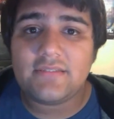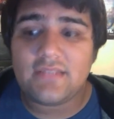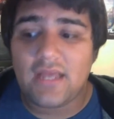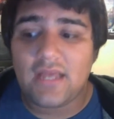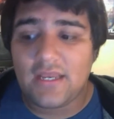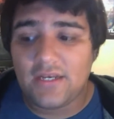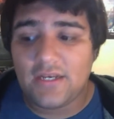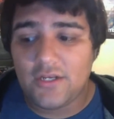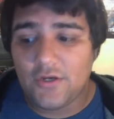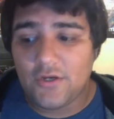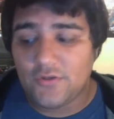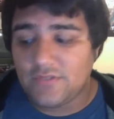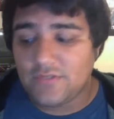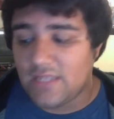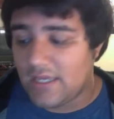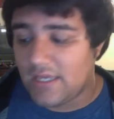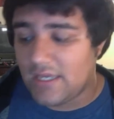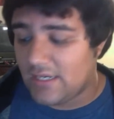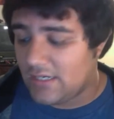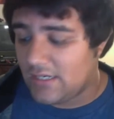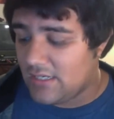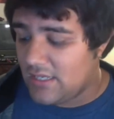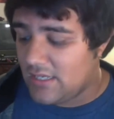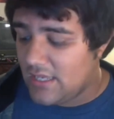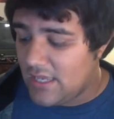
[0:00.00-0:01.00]
I know
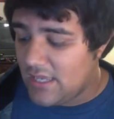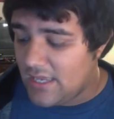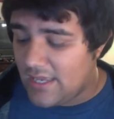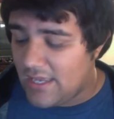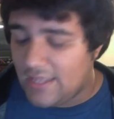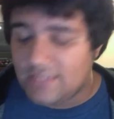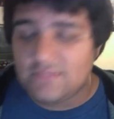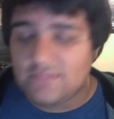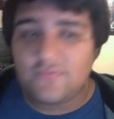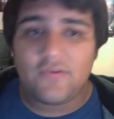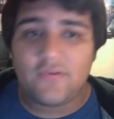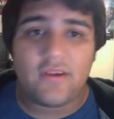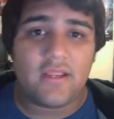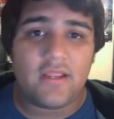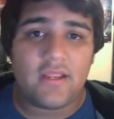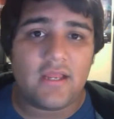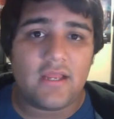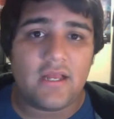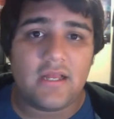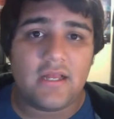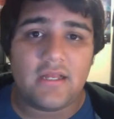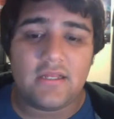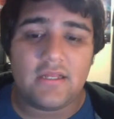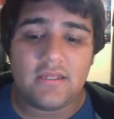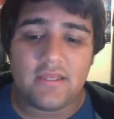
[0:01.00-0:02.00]
that it's very
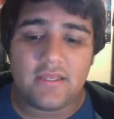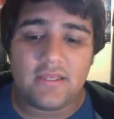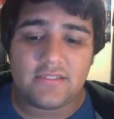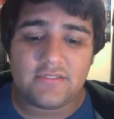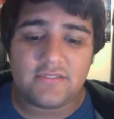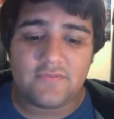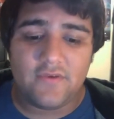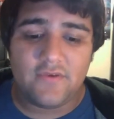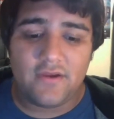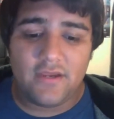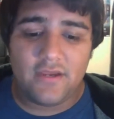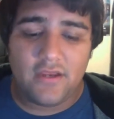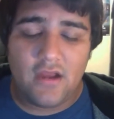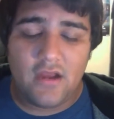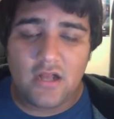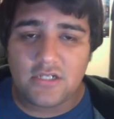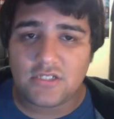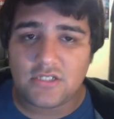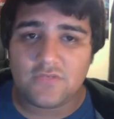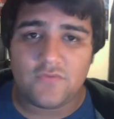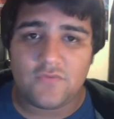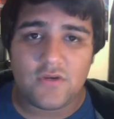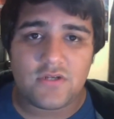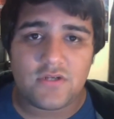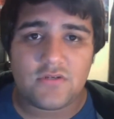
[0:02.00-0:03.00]
it's very
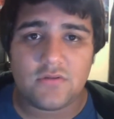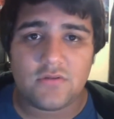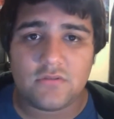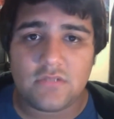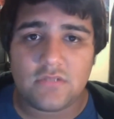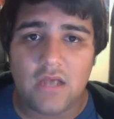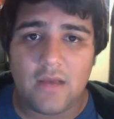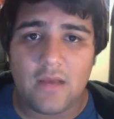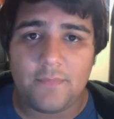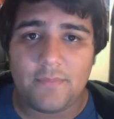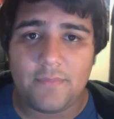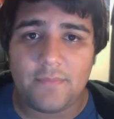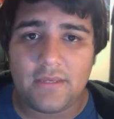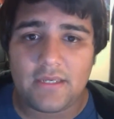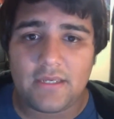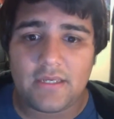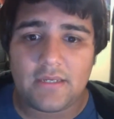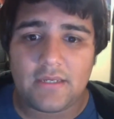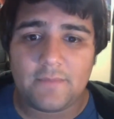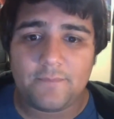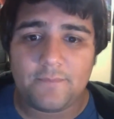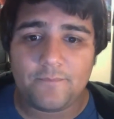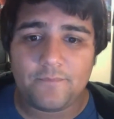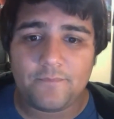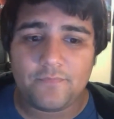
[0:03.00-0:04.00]
controversial topic,
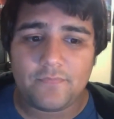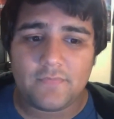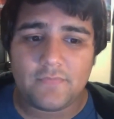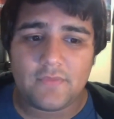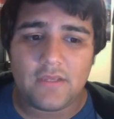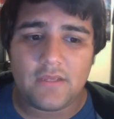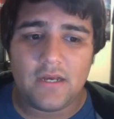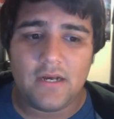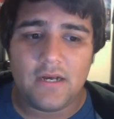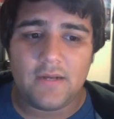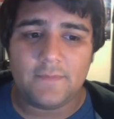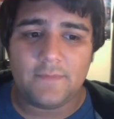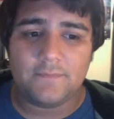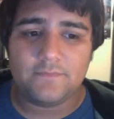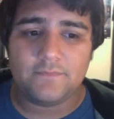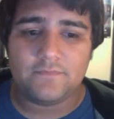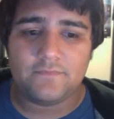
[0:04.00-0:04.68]
um,